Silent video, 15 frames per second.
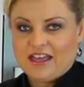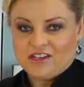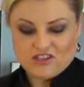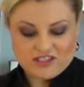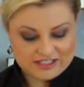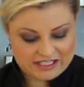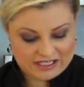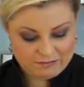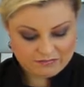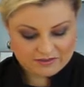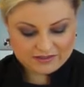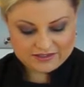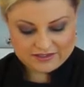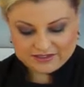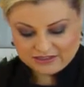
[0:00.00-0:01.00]
and just keep
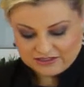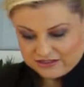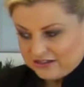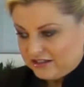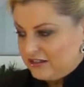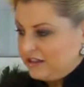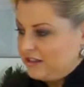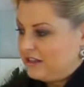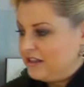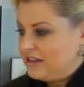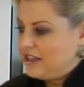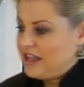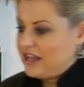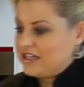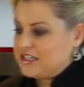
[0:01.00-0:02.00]
this
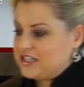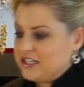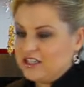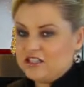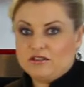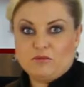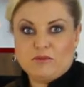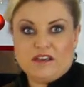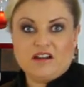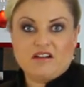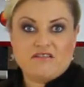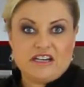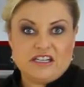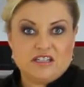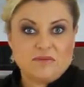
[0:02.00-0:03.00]
until we are
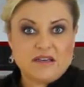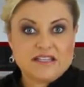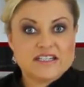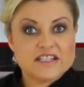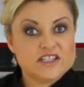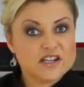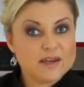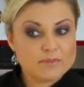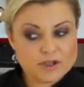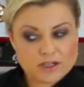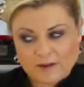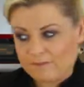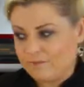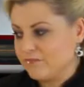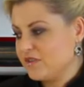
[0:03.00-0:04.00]
ready to mix it into our
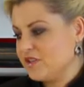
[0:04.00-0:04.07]
pudding.